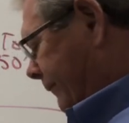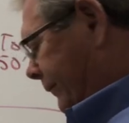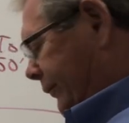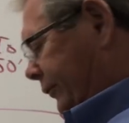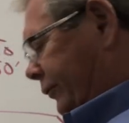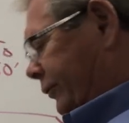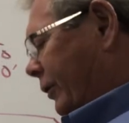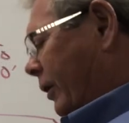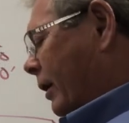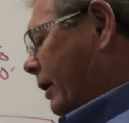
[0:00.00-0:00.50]

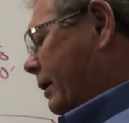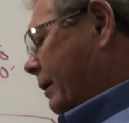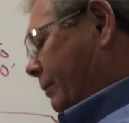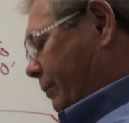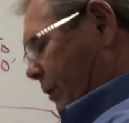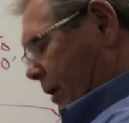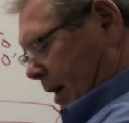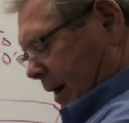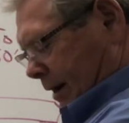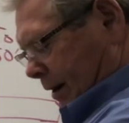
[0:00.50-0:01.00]
circuit
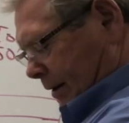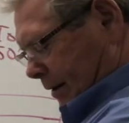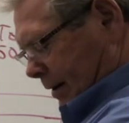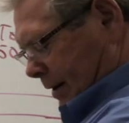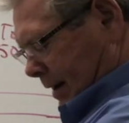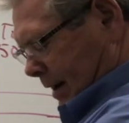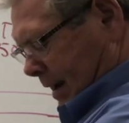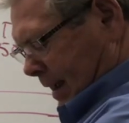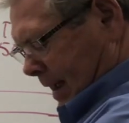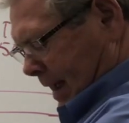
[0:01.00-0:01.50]
breaker
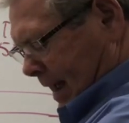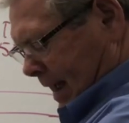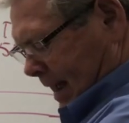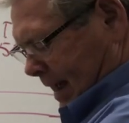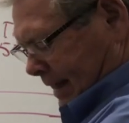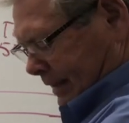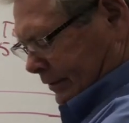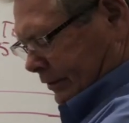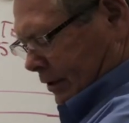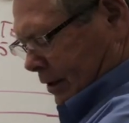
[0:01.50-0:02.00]

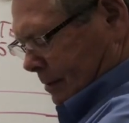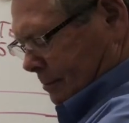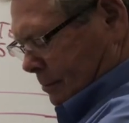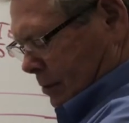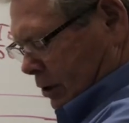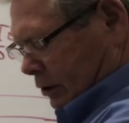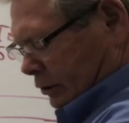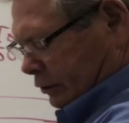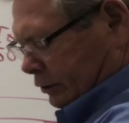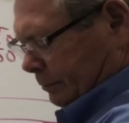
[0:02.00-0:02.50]
has a
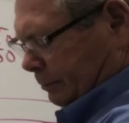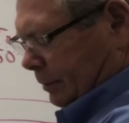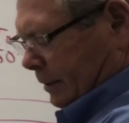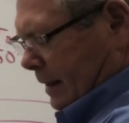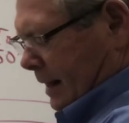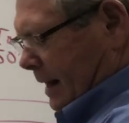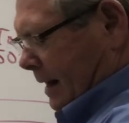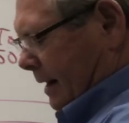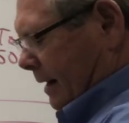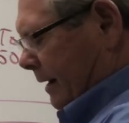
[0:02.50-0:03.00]

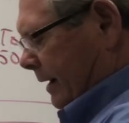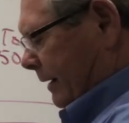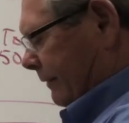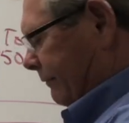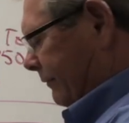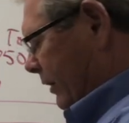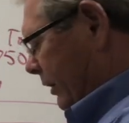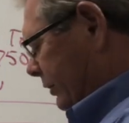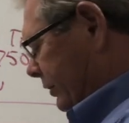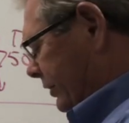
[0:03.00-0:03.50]
multiplier,
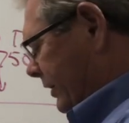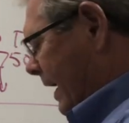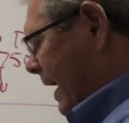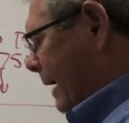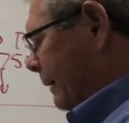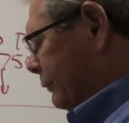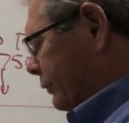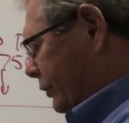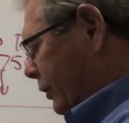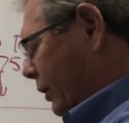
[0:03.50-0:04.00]
inverse
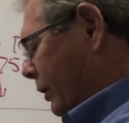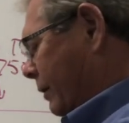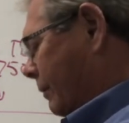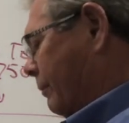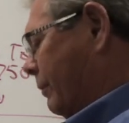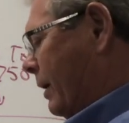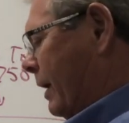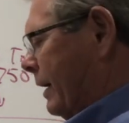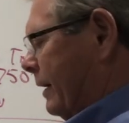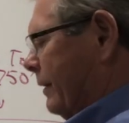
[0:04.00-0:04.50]
time circuit
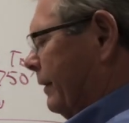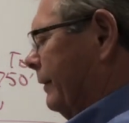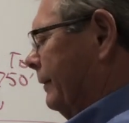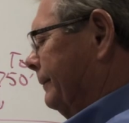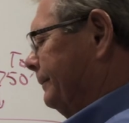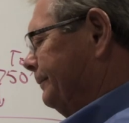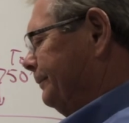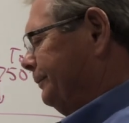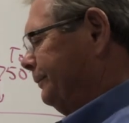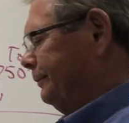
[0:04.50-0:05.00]
breaker,
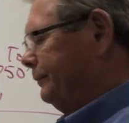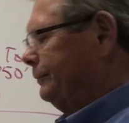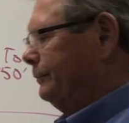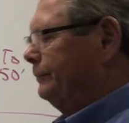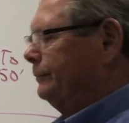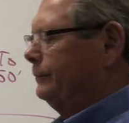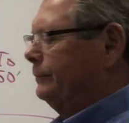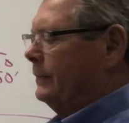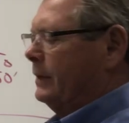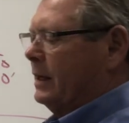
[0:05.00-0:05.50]

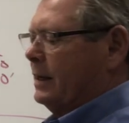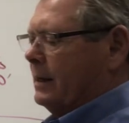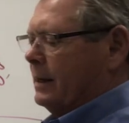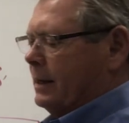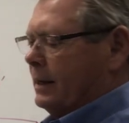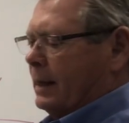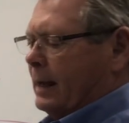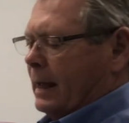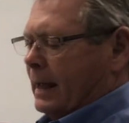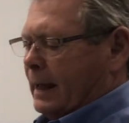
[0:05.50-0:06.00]

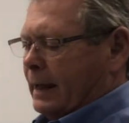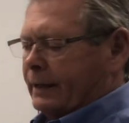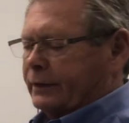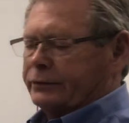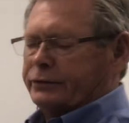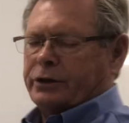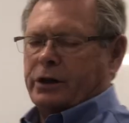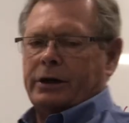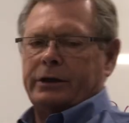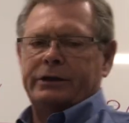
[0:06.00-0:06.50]
and
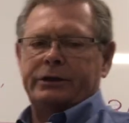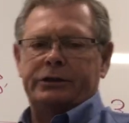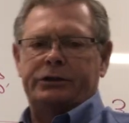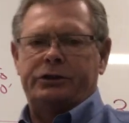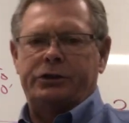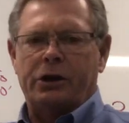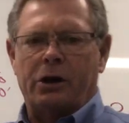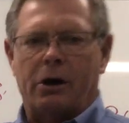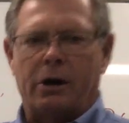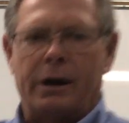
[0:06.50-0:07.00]
it's on this
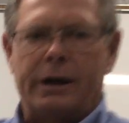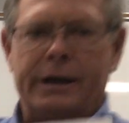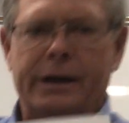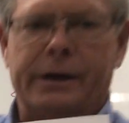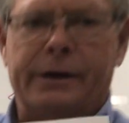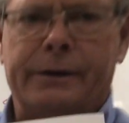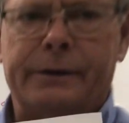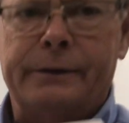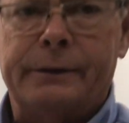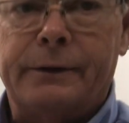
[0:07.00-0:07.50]
chart
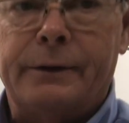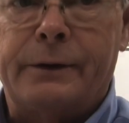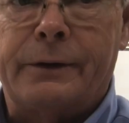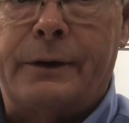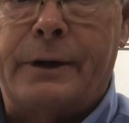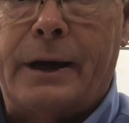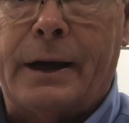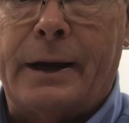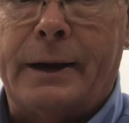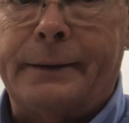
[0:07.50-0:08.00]
here,
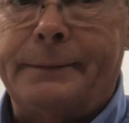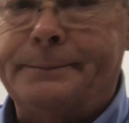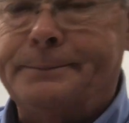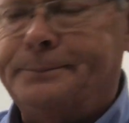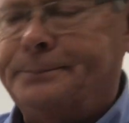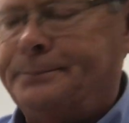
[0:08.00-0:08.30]
okay,